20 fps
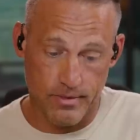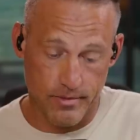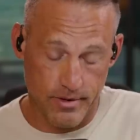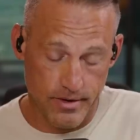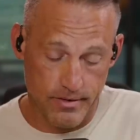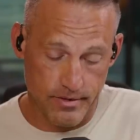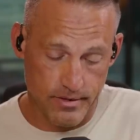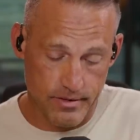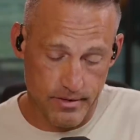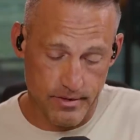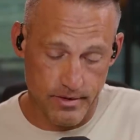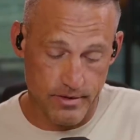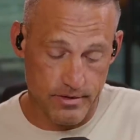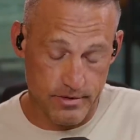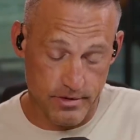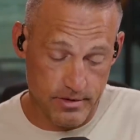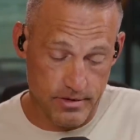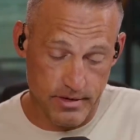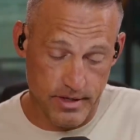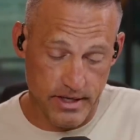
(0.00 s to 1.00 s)
reason, there are
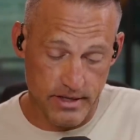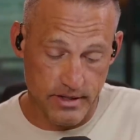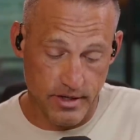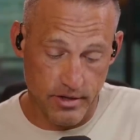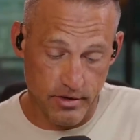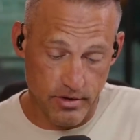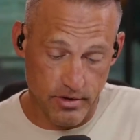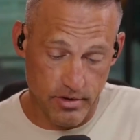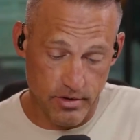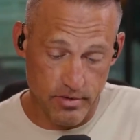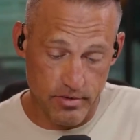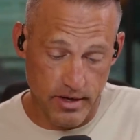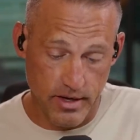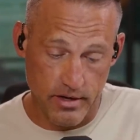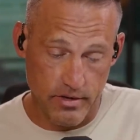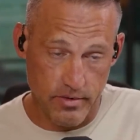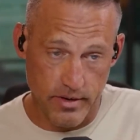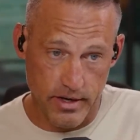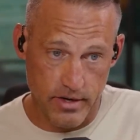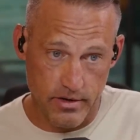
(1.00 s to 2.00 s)
certain things that you can do that
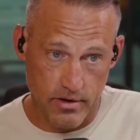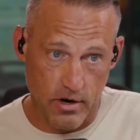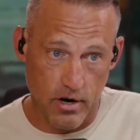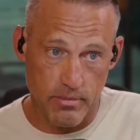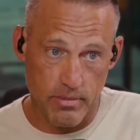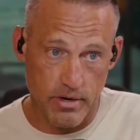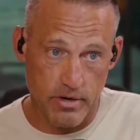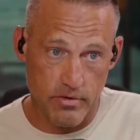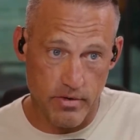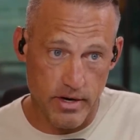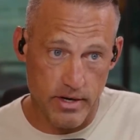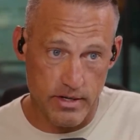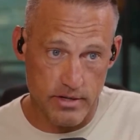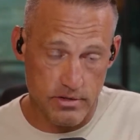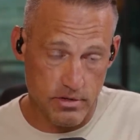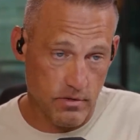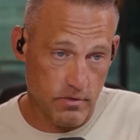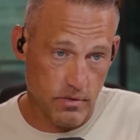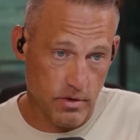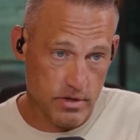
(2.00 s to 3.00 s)
create carbon credits.
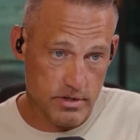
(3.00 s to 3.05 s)
So, for